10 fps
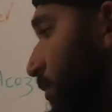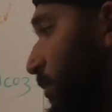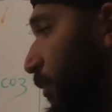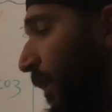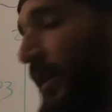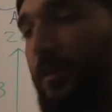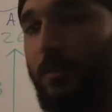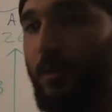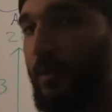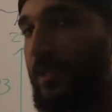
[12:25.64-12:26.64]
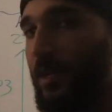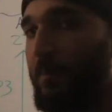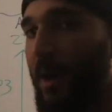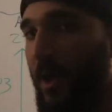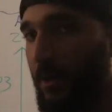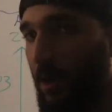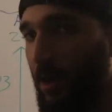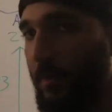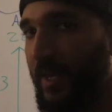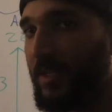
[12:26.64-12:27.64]
right? So that's our
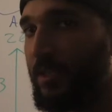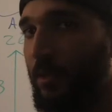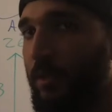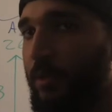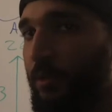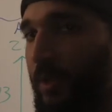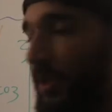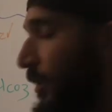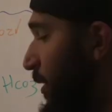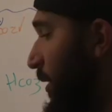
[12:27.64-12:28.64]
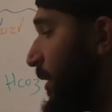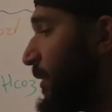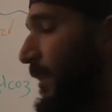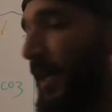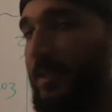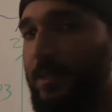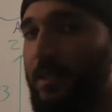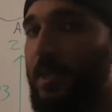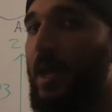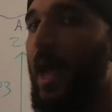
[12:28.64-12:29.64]
bicarb, HCO3, that's
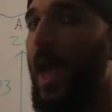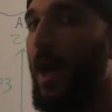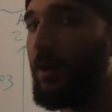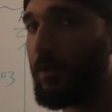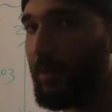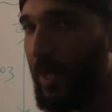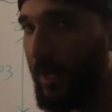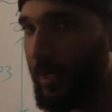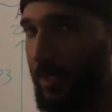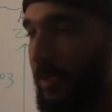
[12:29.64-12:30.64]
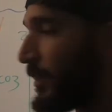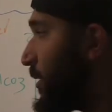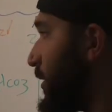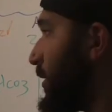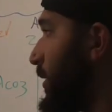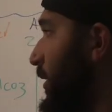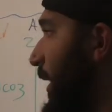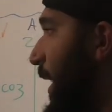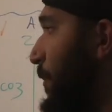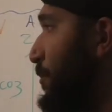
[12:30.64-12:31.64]
alkalotic,
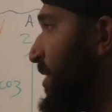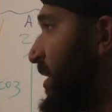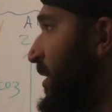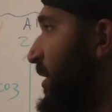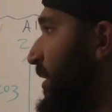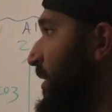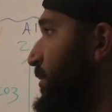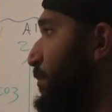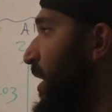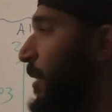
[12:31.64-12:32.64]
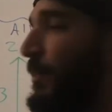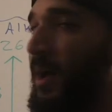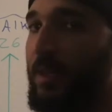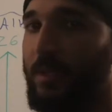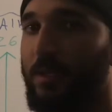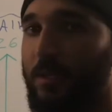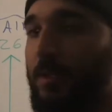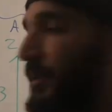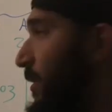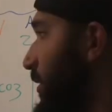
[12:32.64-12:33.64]
and B is metabolic.
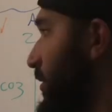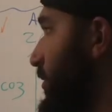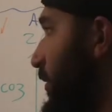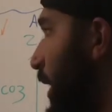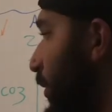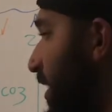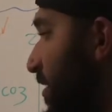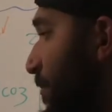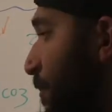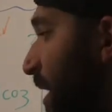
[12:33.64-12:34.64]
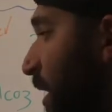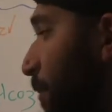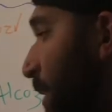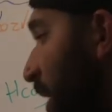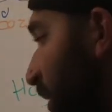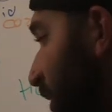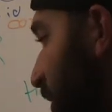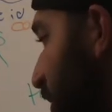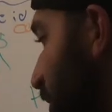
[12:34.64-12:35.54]
So now we have metabolic,